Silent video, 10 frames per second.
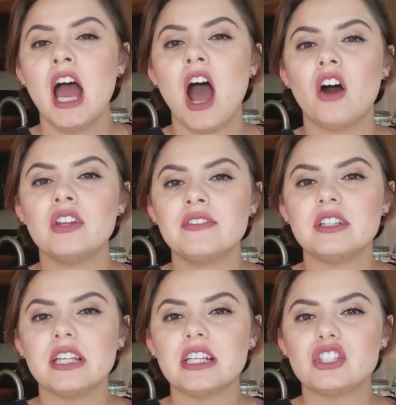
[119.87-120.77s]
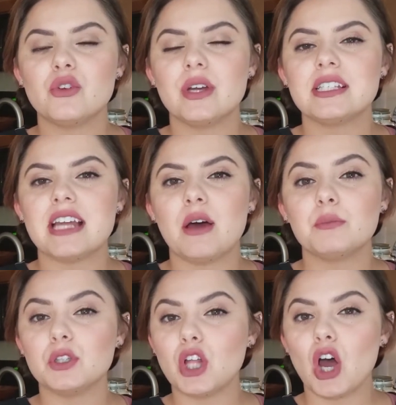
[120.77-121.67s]
I'll leave a link to it down
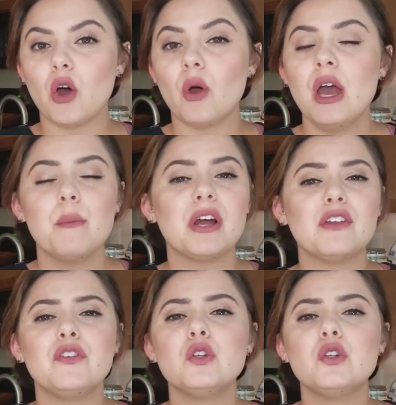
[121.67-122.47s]
below. But if you